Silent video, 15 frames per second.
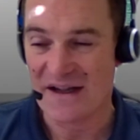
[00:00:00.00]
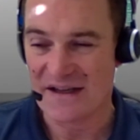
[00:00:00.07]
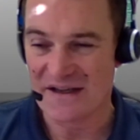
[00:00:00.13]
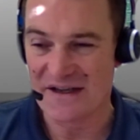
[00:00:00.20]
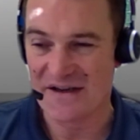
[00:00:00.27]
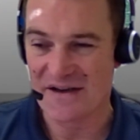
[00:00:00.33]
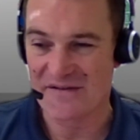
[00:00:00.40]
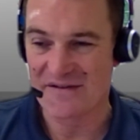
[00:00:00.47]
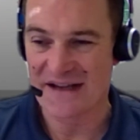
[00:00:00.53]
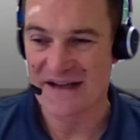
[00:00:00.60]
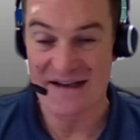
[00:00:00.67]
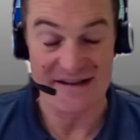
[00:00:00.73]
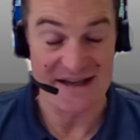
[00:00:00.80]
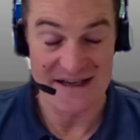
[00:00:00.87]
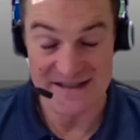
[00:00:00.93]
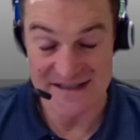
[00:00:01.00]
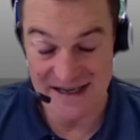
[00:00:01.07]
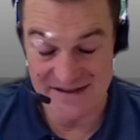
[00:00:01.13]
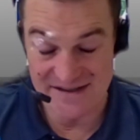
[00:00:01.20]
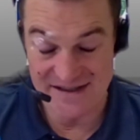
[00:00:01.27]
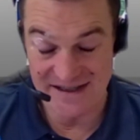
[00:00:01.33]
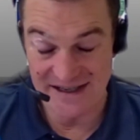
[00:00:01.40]
that is
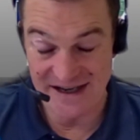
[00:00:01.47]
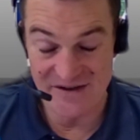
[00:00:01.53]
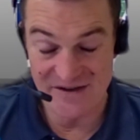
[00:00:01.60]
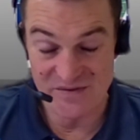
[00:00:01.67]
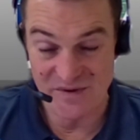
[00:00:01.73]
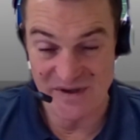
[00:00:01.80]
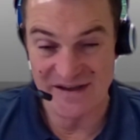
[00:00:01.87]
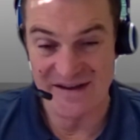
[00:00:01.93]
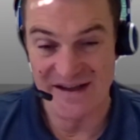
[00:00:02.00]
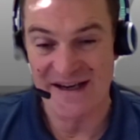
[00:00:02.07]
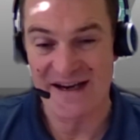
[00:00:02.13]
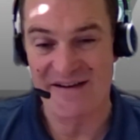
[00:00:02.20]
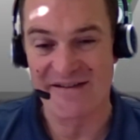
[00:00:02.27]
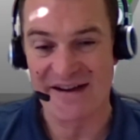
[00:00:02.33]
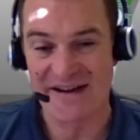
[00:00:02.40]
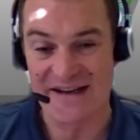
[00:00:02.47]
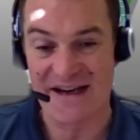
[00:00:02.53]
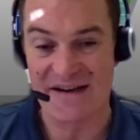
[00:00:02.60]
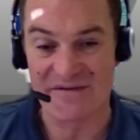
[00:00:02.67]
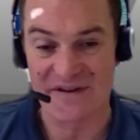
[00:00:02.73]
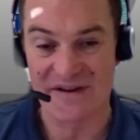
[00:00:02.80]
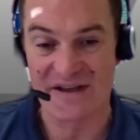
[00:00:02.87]
down to the garage whether they carry that
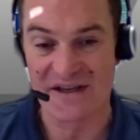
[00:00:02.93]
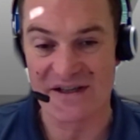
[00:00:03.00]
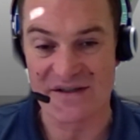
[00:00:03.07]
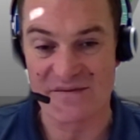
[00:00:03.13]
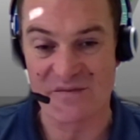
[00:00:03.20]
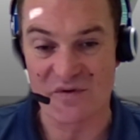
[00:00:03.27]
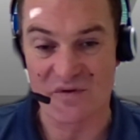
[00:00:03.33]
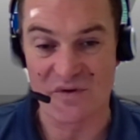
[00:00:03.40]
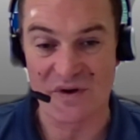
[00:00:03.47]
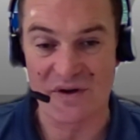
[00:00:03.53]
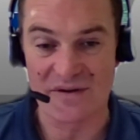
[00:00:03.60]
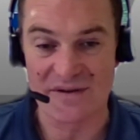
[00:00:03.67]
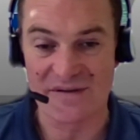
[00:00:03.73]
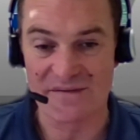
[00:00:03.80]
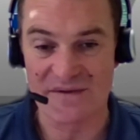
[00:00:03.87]
out for the customer or not.